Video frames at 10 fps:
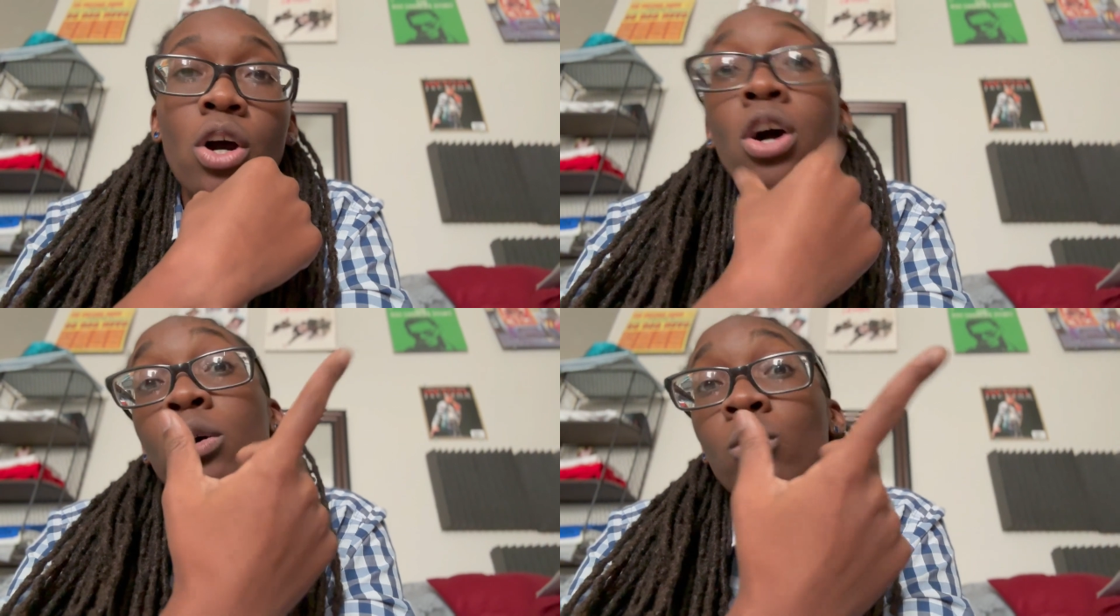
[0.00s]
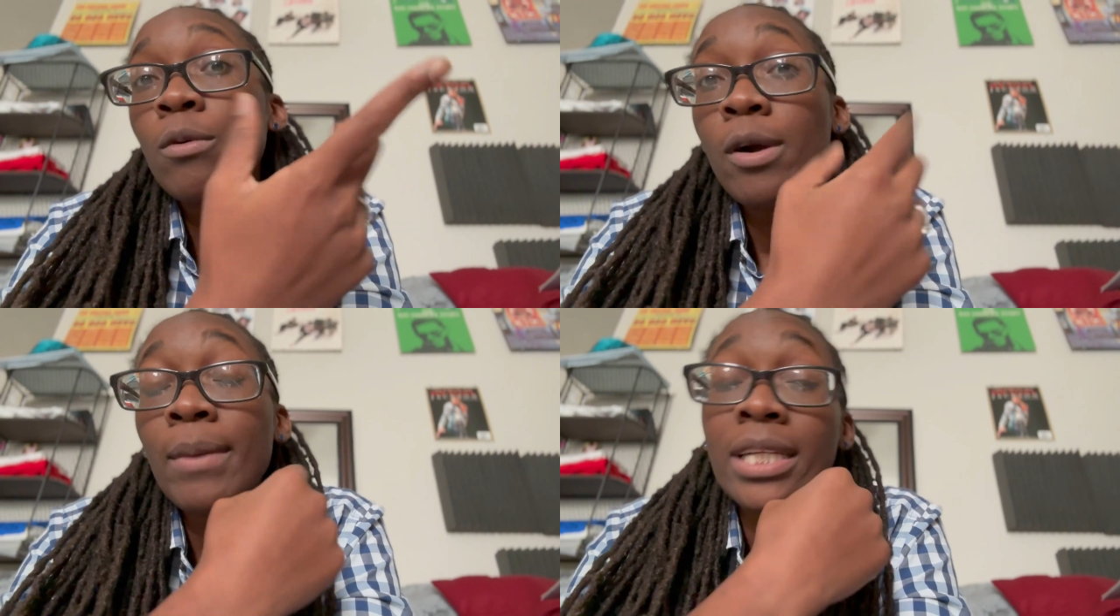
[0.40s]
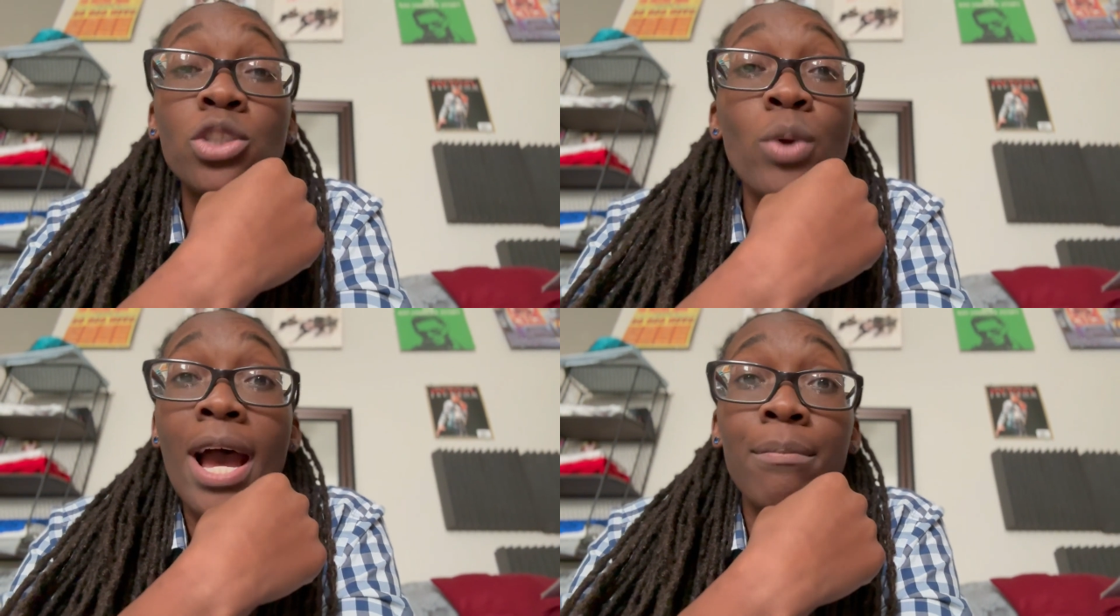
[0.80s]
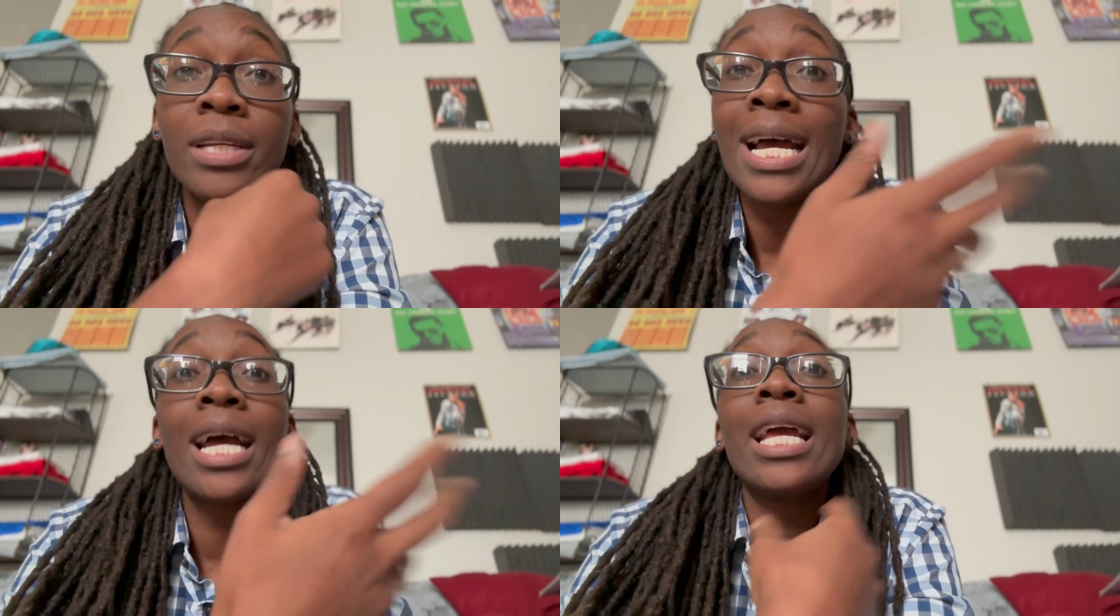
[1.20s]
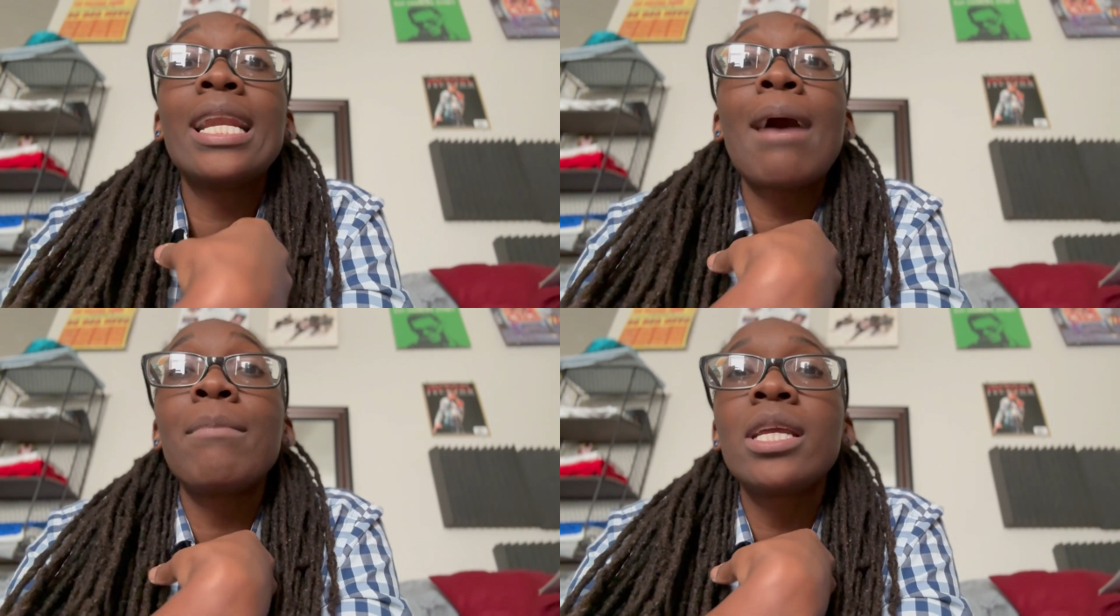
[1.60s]
oh, well, what makes you happy?
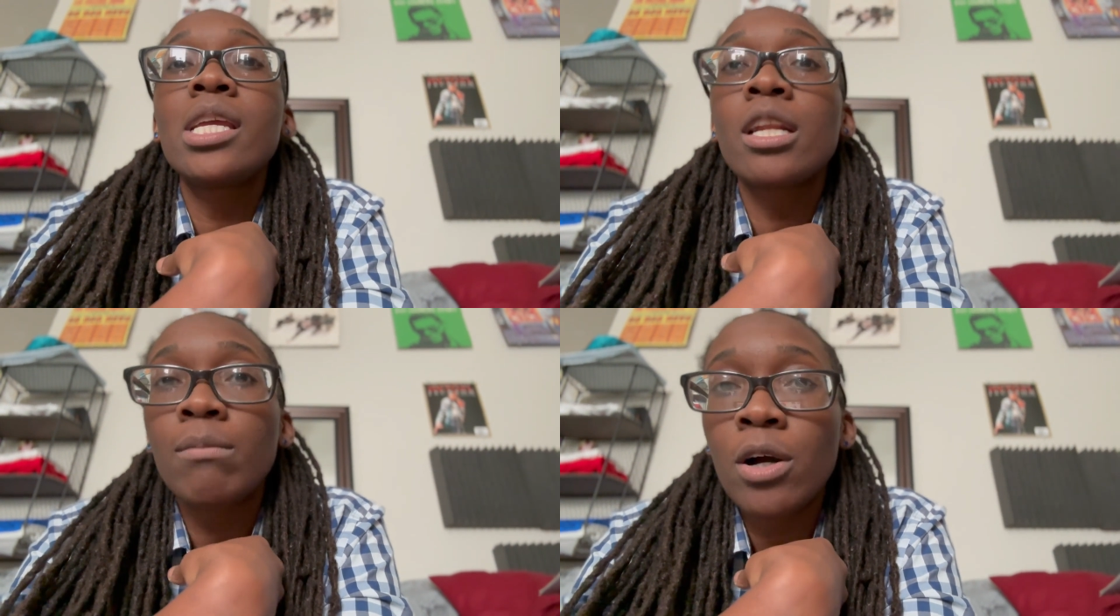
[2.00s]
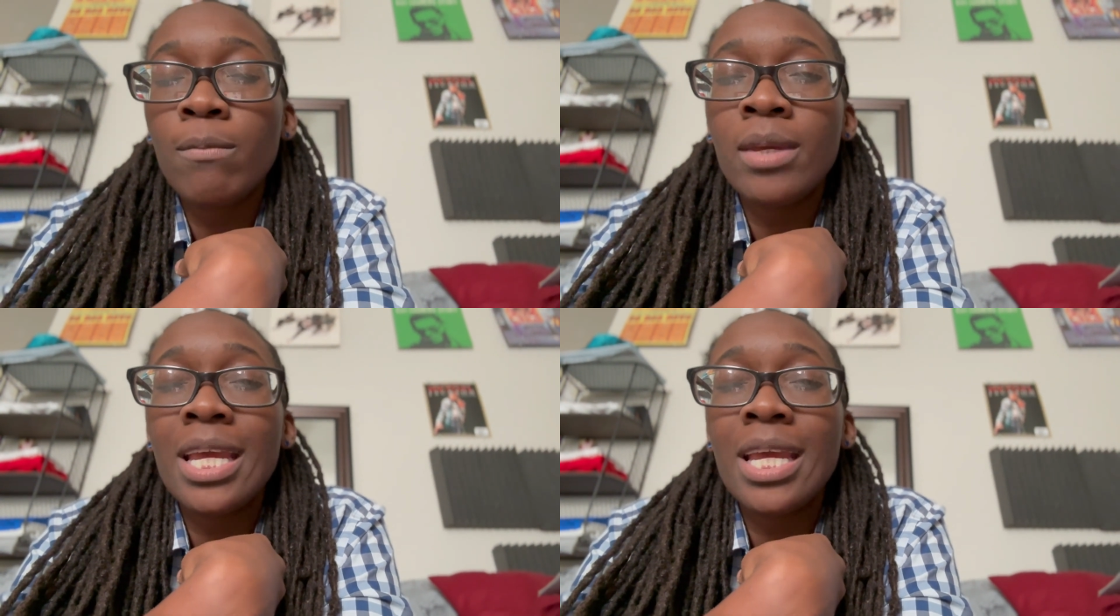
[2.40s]
Not making it about me.